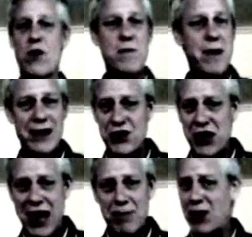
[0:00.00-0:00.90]
40-page
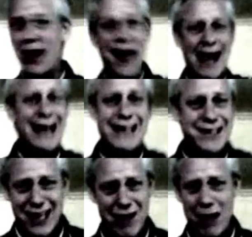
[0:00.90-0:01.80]
chapter and I
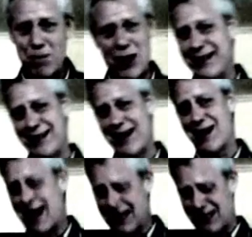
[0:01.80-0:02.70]
just give up right
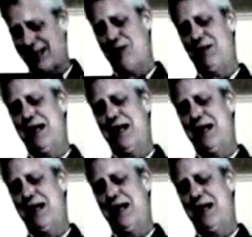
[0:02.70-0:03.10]
there. I'm like,